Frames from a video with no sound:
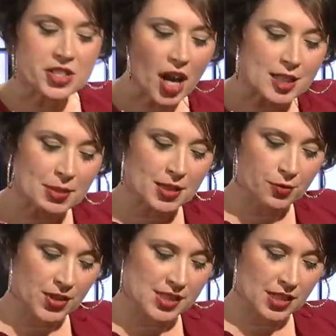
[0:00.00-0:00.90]
you talked about the
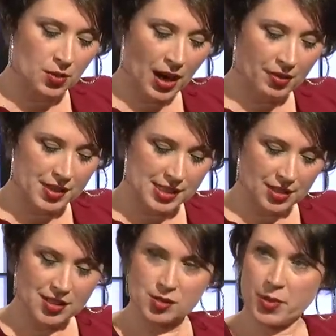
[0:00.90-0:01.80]
frenzy around the
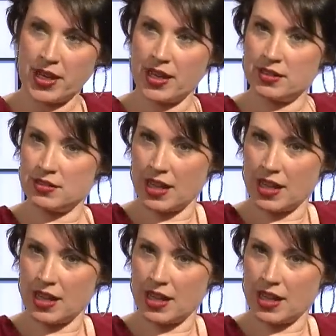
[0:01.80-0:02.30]
series b and,